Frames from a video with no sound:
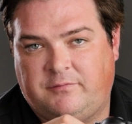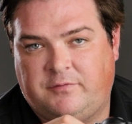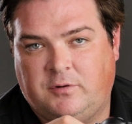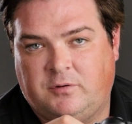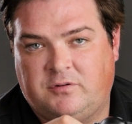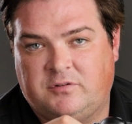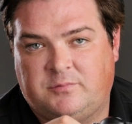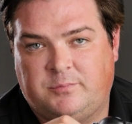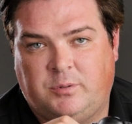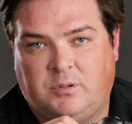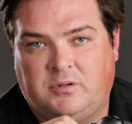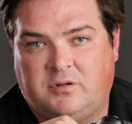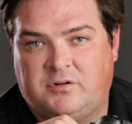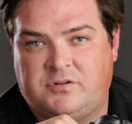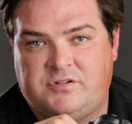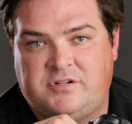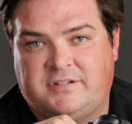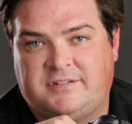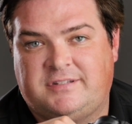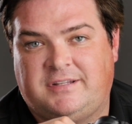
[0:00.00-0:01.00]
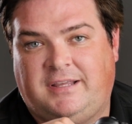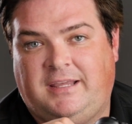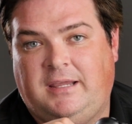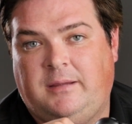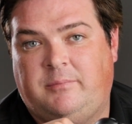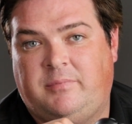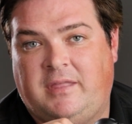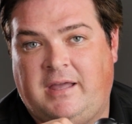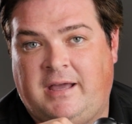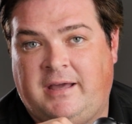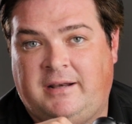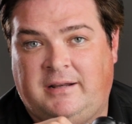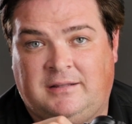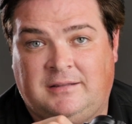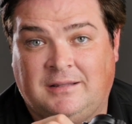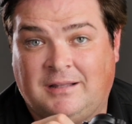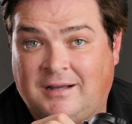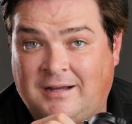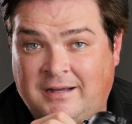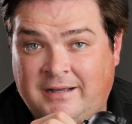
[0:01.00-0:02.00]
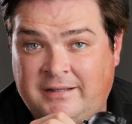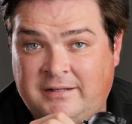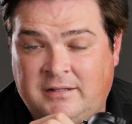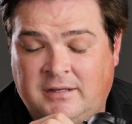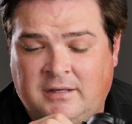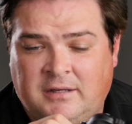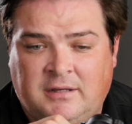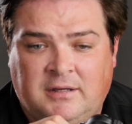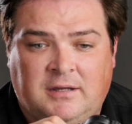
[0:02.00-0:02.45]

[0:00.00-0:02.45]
focus puller just to keep that in line.